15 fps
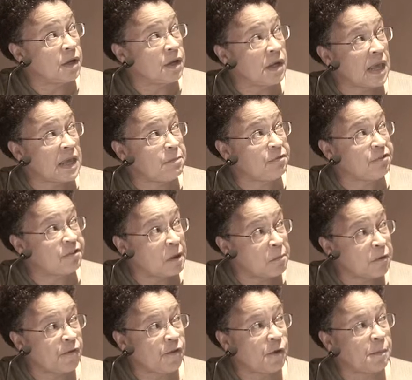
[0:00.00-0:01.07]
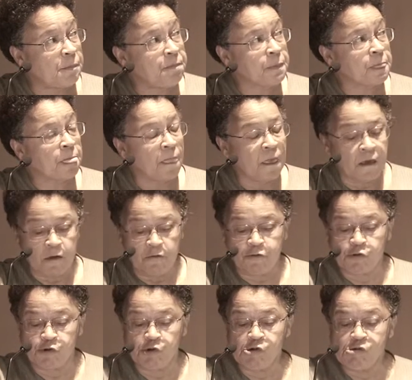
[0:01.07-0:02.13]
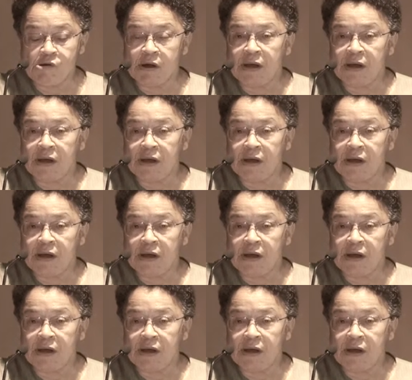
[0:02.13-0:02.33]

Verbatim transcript: name some of them for you.